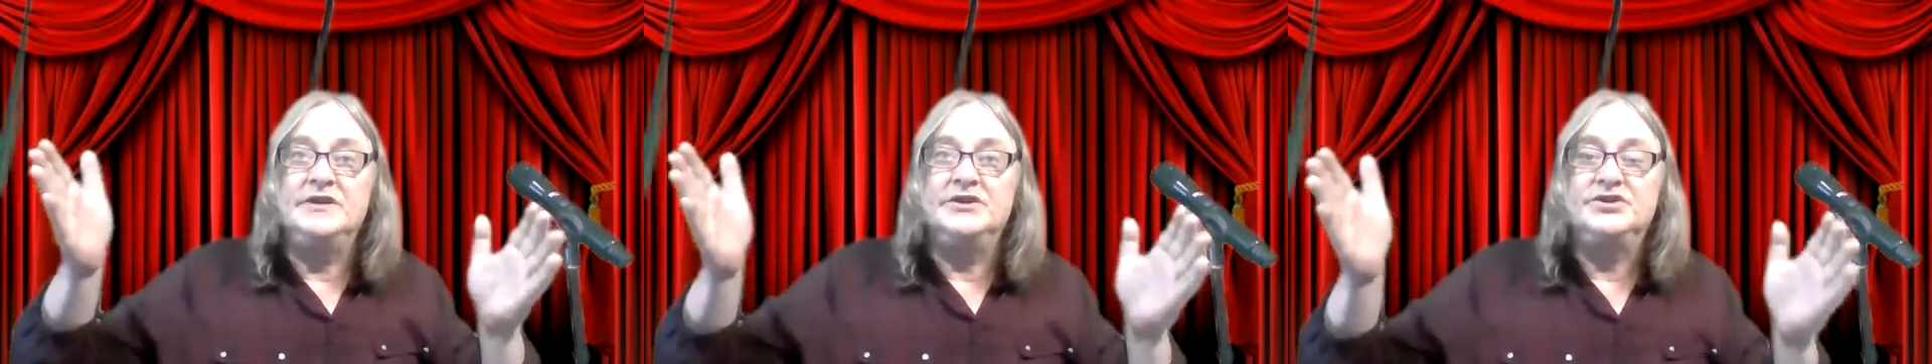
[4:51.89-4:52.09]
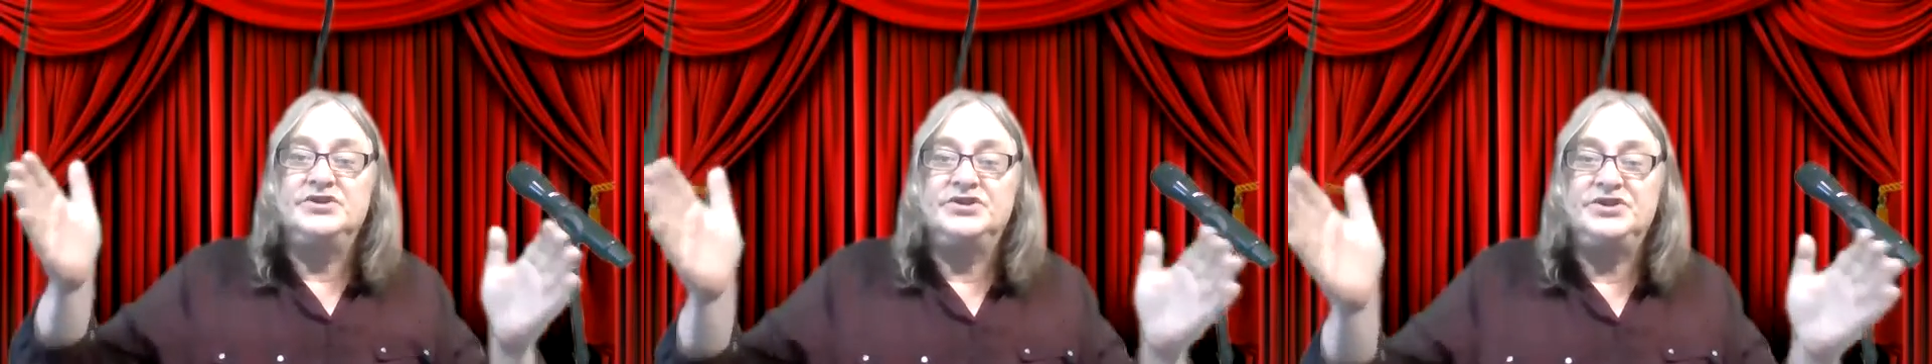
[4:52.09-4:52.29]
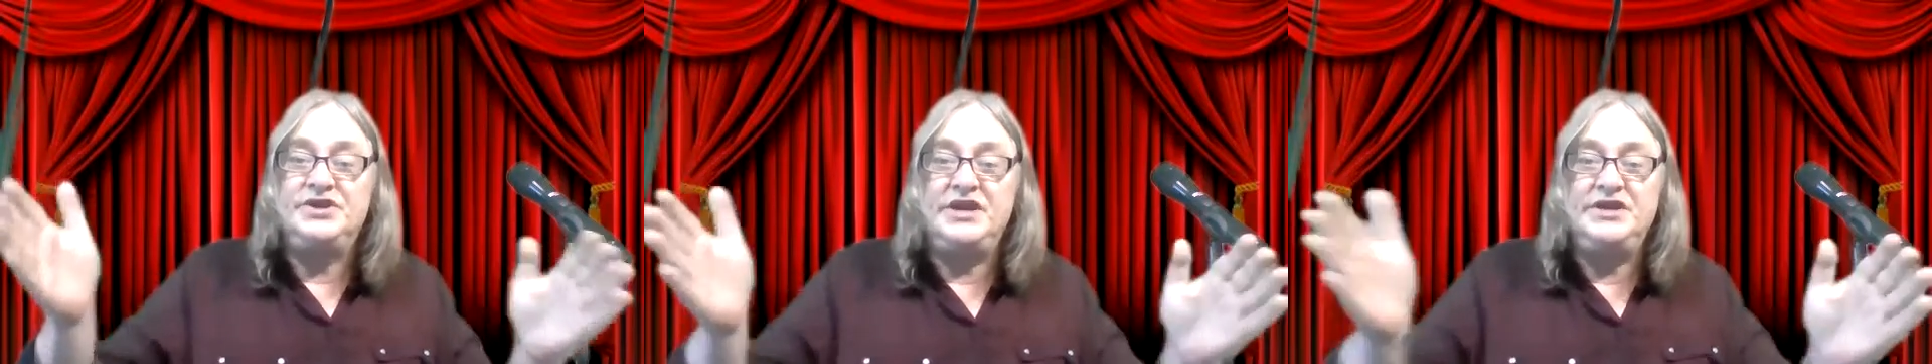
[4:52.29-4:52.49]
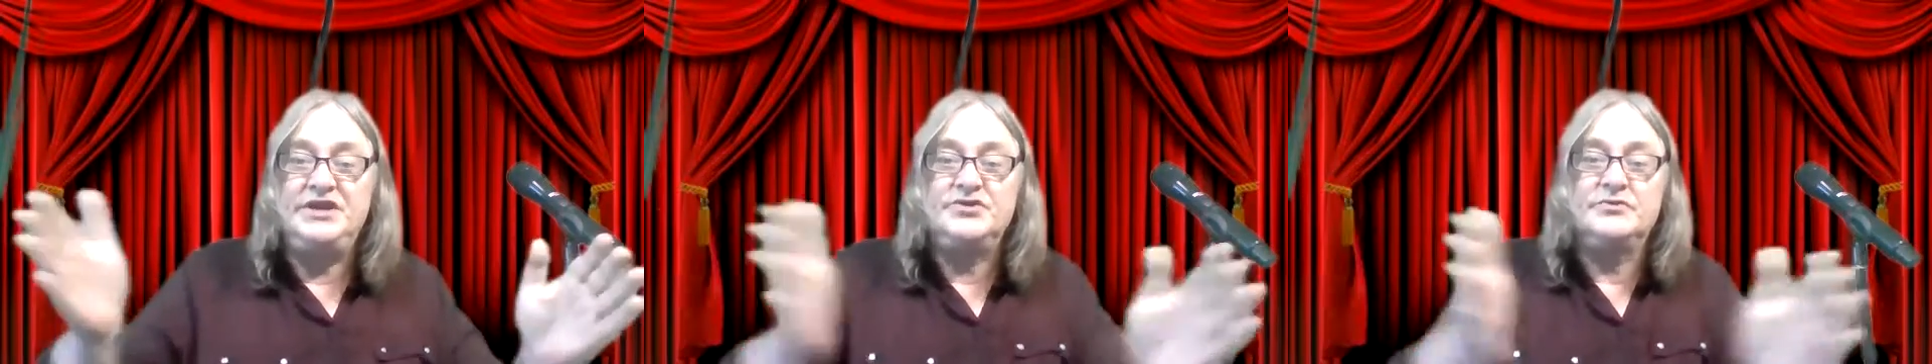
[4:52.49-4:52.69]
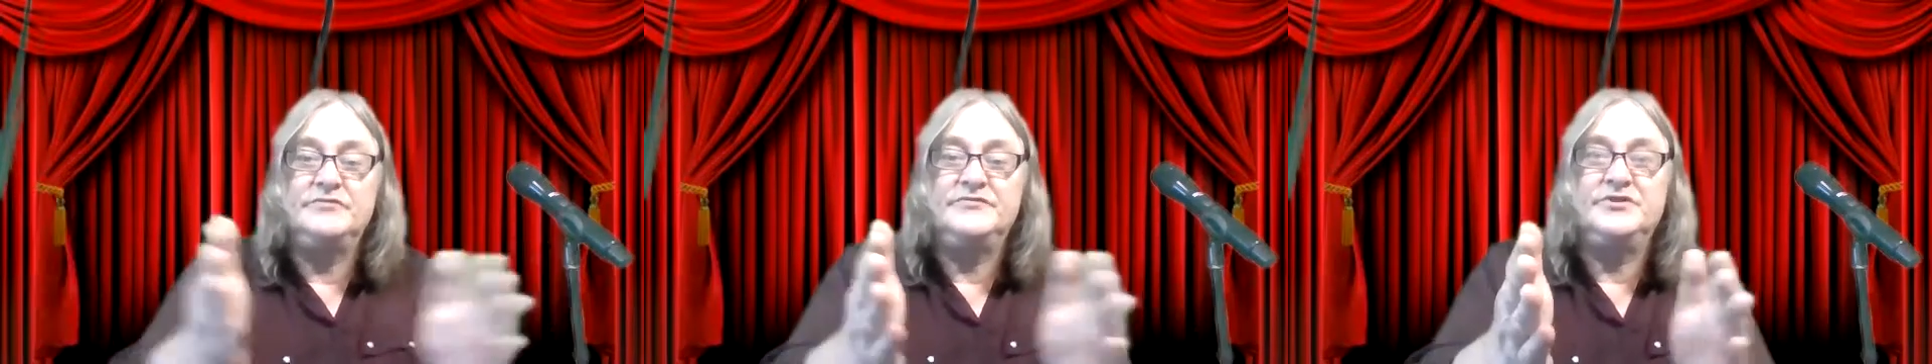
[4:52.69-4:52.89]
the
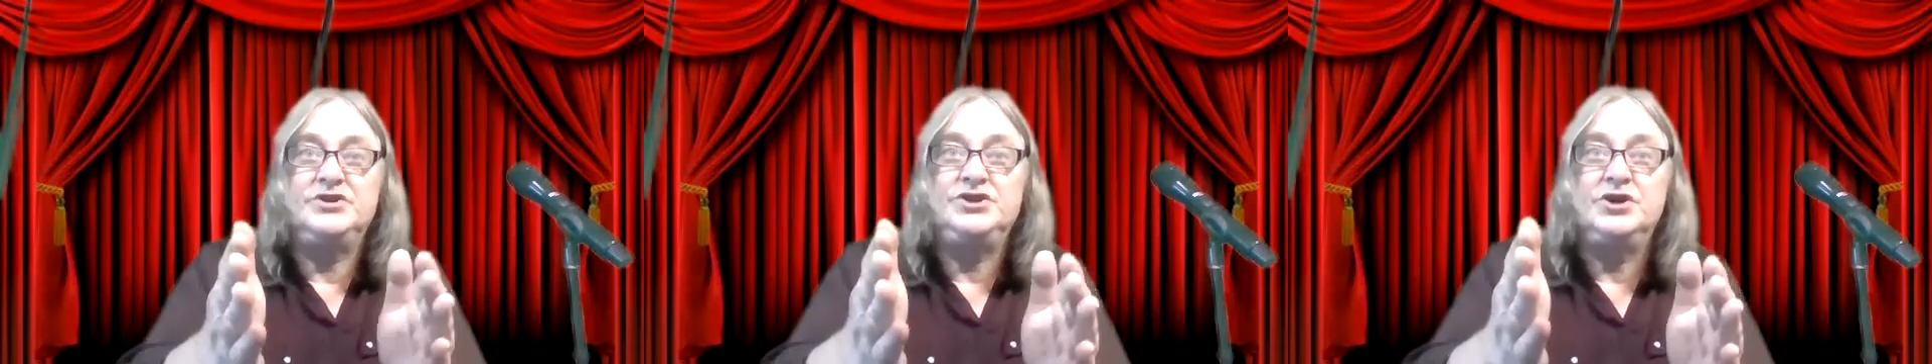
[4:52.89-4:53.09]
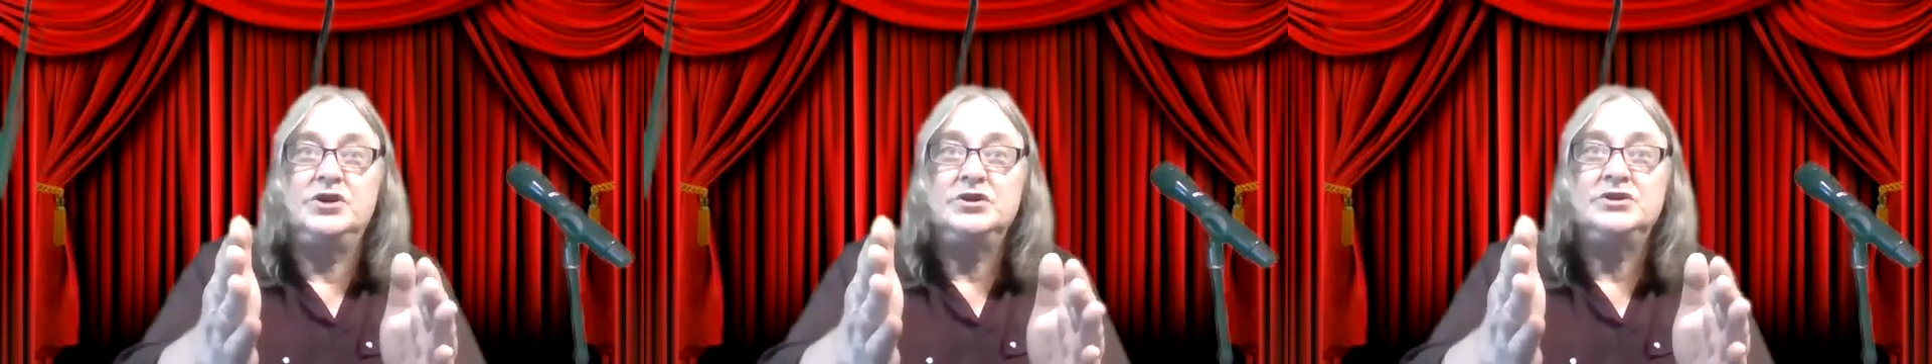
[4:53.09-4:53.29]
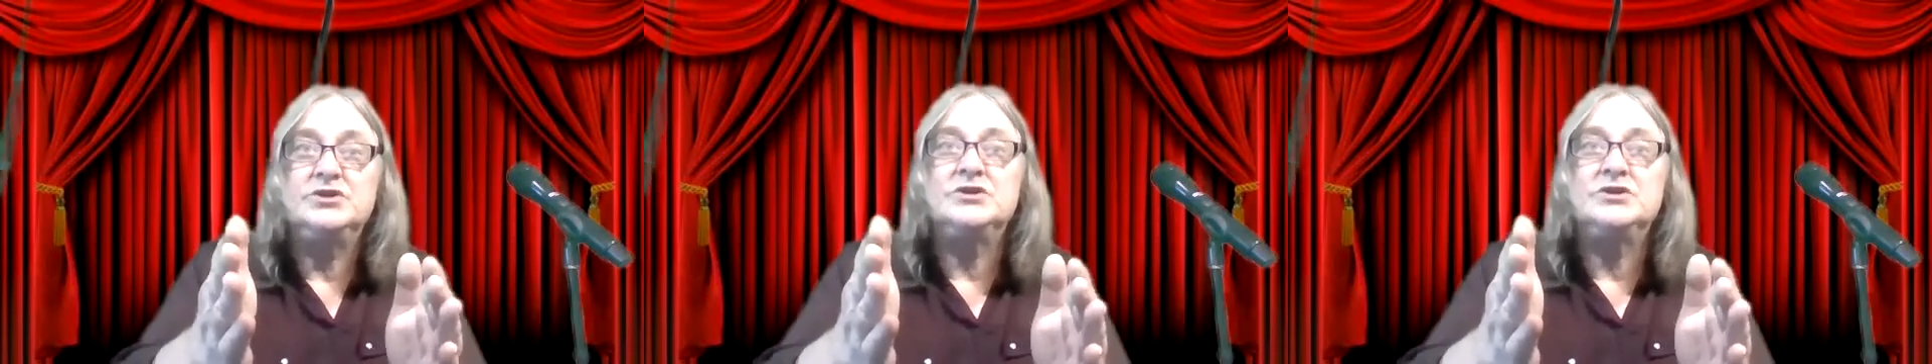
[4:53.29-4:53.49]
center of the shot.